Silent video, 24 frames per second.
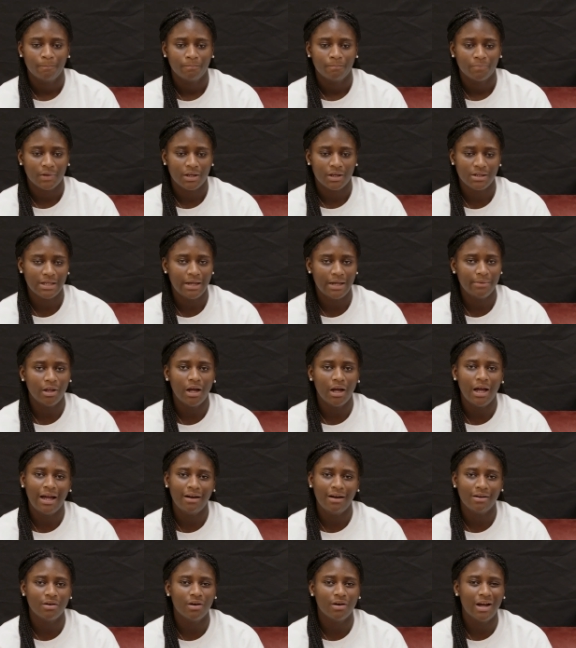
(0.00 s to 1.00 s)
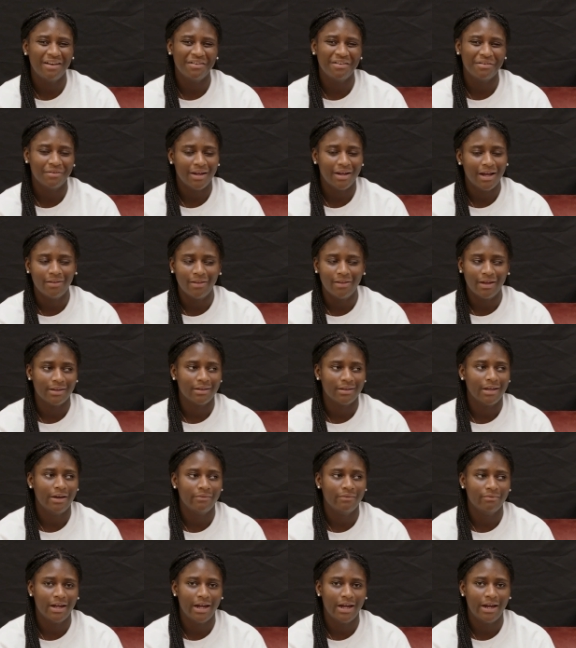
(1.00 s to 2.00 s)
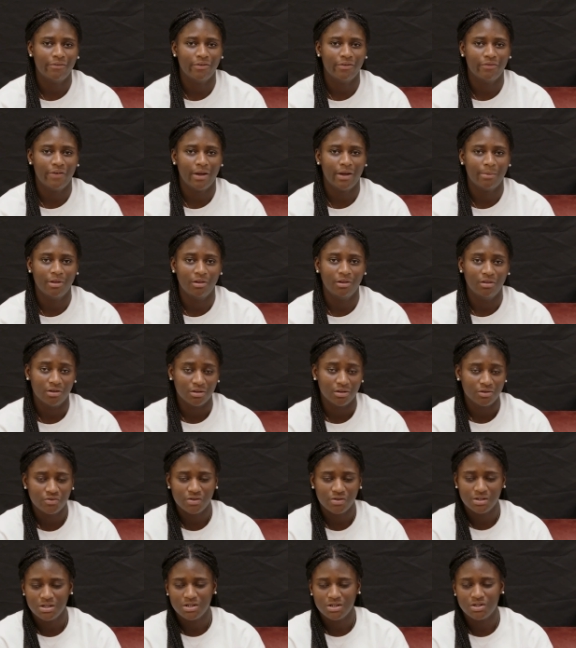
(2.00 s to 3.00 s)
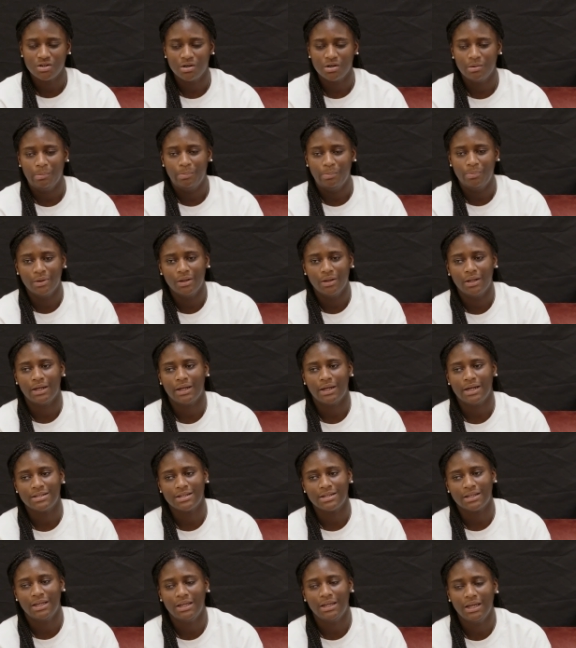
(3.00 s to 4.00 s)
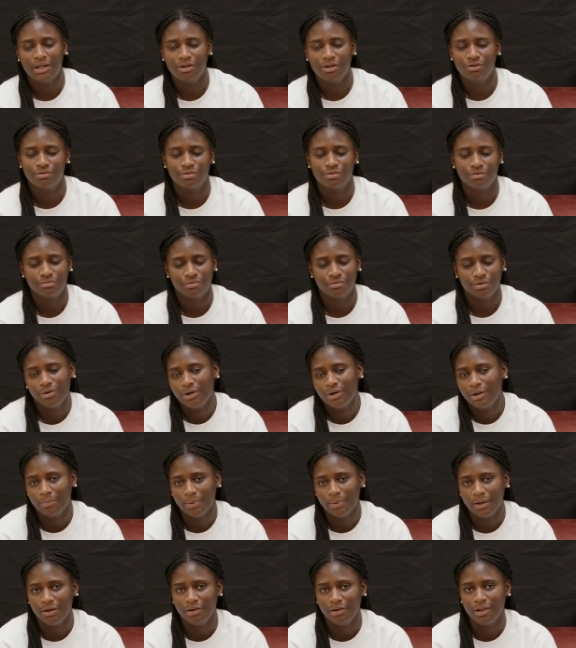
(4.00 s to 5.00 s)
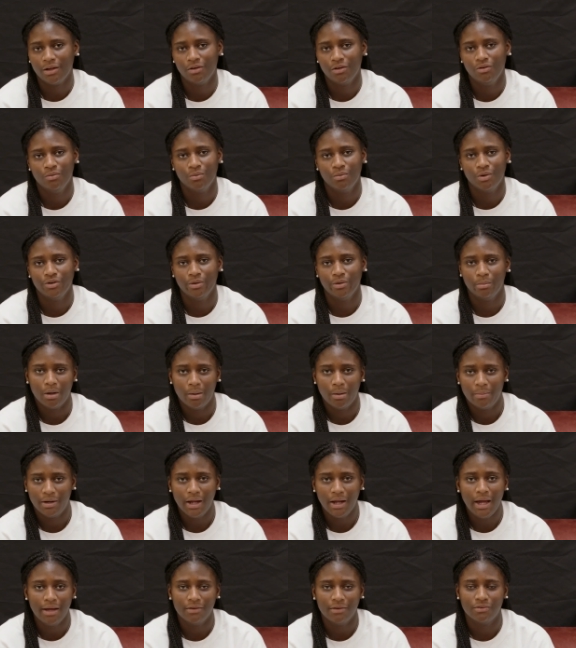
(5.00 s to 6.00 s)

because I don't know, I know now like not every family looks traditional, but like as a kid you don't know any better, like you want your mom and dad.